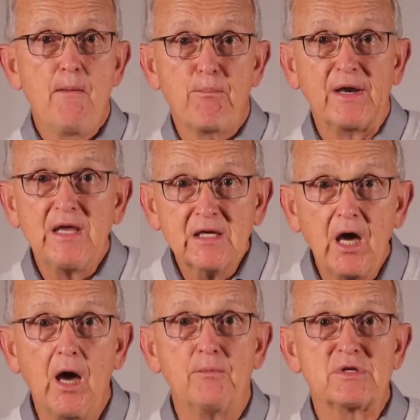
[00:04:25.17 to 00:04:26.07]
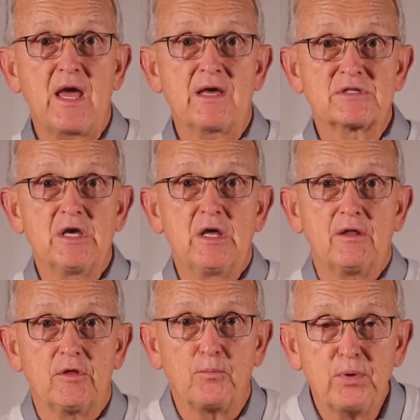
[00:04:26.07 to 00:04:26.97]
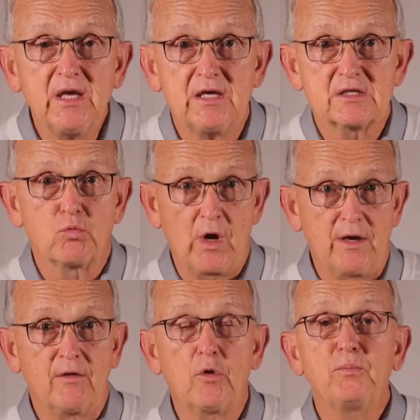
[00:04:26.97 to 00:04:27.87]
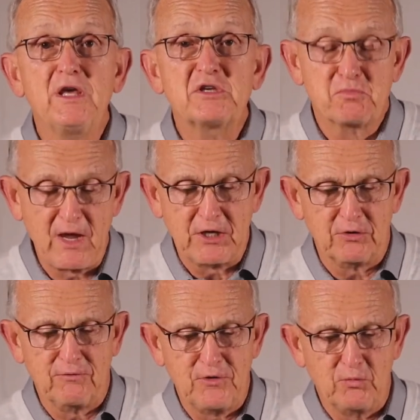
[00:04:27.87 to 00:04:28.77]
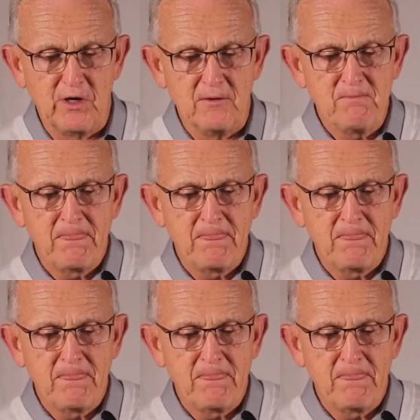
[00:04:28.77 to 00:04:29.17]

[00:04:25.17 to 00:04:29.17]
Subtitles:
But he comes as the peace one, the peacemaker, if you will.